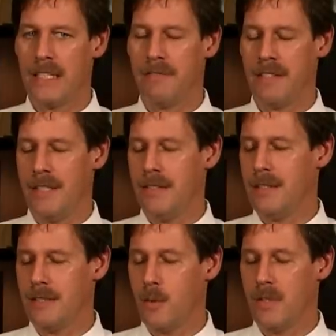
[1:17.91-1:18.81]
as
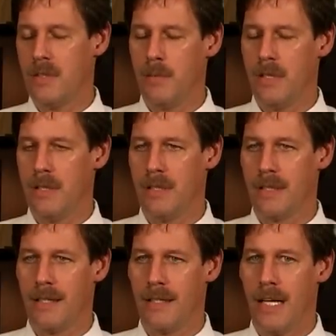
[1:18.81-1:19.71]
physicians want to be
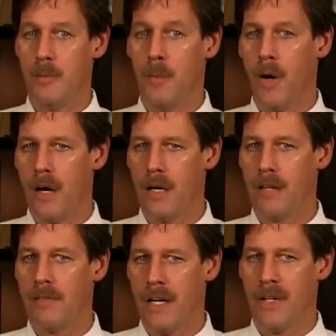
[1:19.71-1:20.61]
a part
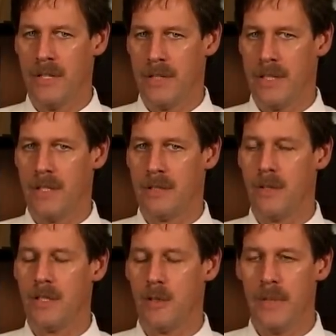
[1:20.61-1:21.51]
of how healthcare is
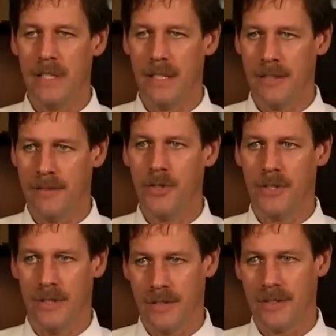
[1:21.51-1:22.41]
going to be in the future,